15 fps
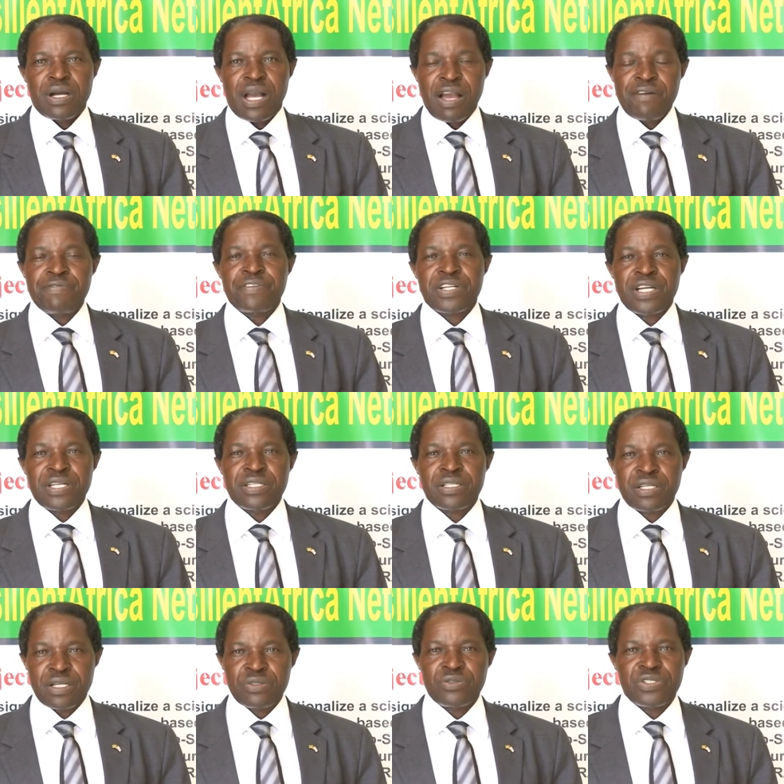African
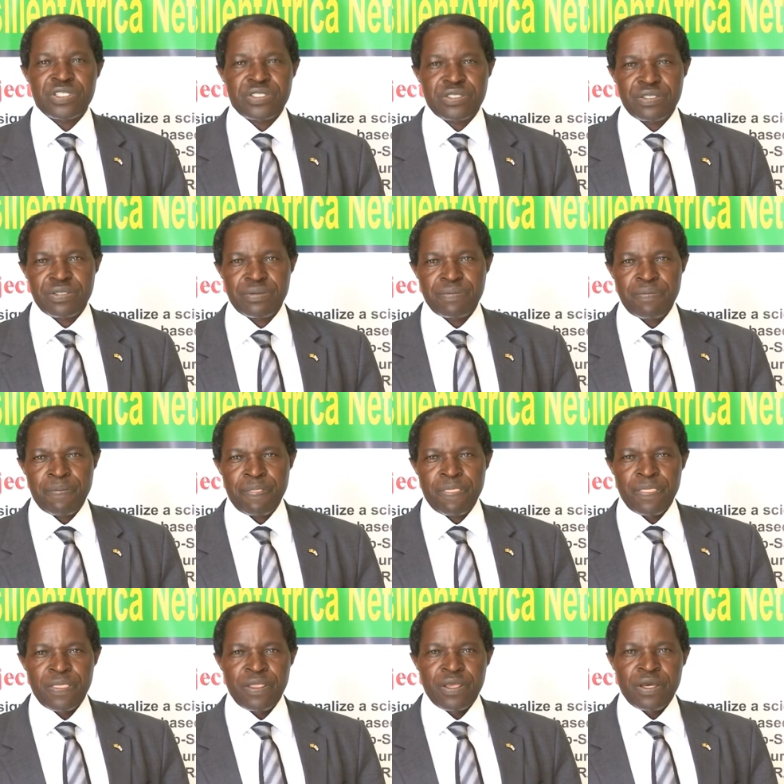countries.
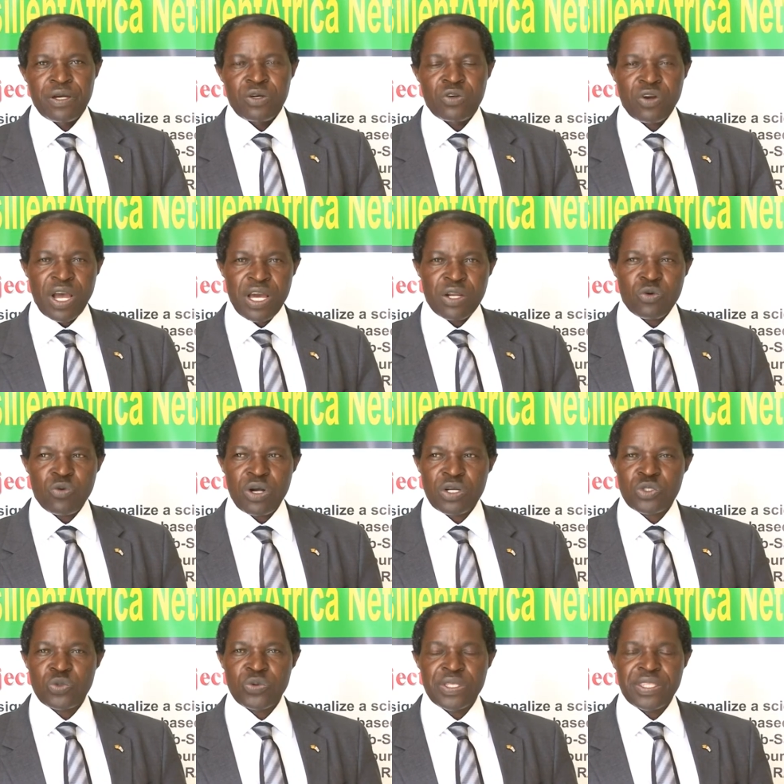RAN
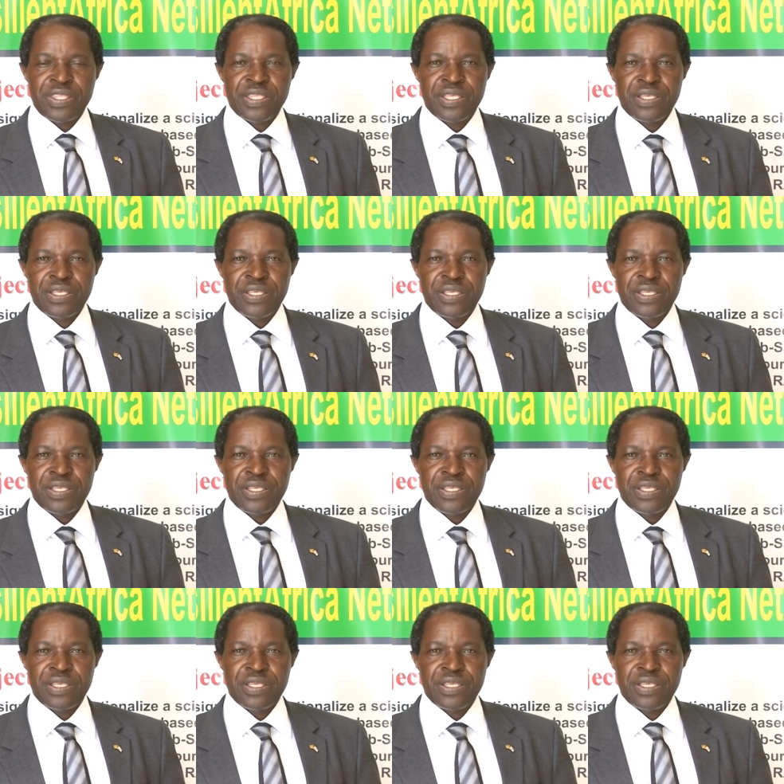works with